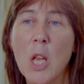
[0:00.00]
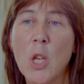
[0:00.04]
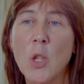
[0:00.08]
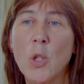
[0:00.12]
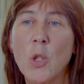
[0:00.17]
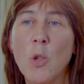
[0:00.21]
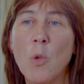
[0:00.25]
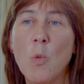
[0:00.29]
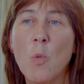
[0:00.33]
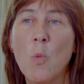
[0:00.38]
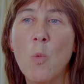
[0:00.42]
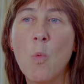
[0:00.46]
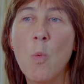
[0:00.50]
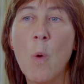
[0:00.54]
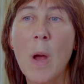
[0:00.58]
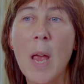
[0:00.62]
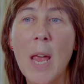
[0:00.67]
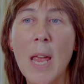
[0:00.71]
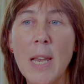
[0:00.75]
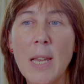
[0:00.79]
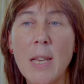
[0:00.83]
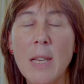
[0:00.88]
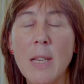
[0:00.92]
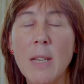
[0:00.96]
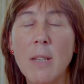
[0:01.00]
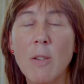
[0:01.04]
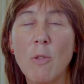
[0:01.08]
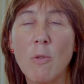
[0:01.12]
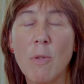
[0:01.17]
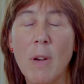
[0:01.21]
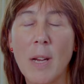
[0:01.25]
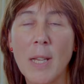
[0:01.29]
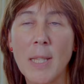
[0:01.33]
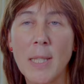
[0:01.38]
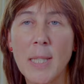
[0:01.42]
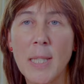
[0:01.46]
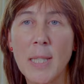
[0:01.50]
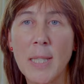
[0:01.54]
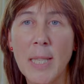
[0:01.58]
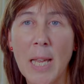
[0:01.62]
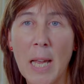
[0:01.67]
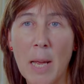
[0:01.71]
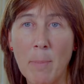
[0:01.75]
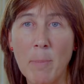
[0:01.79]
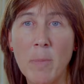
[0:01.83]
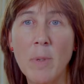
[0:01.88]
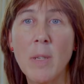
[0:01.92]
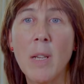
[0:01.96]
So when crises
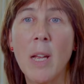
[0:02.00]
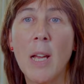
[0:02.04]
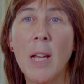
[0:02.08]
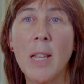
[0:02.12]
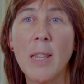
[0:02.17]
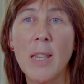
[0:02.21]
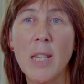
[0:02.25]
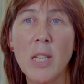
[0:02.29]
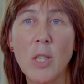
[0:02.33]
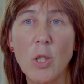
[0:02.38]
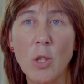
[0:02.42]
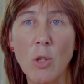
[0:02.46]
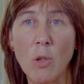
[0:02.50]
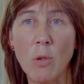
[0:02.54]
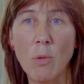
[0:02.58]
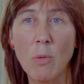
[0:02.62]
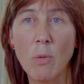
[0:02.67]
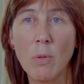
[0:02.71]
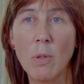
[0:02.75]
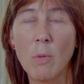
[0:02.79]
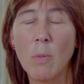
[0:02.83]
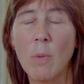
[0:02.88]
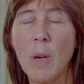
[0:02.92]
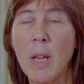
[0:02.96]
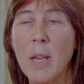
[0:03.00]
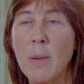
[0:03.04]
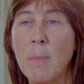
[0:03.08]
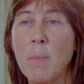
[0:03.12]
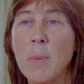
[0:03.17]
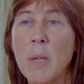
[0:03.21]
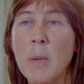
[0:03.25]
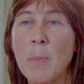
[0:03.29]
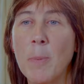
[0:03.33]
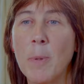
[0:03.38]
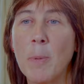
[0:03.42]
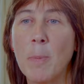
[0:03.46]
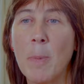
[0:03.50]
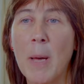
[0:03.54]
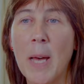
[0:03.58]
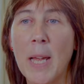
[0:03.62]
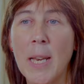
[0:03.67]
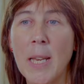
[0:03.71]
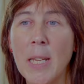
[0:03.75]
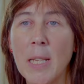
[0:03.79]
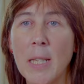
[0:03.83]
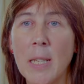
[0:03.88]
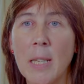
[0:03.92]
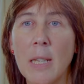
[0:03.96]
happen, and they do, when people
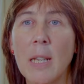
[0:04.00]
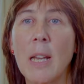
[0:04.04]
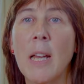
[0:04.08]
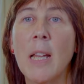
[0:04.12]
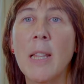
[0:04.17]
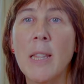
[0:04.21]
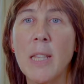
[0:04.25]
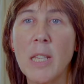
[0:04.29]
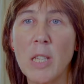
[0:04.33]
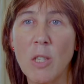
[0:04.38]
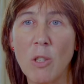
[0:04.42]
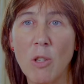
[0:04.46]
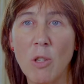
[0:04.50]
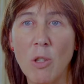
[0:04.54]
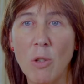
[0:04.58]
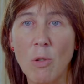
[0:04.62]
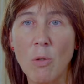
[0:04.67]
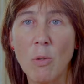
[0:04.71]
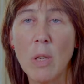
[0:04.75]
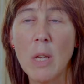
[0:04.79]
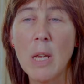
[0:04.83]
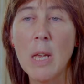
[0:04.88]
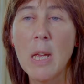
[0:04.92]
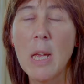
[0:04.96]
panic, and they do,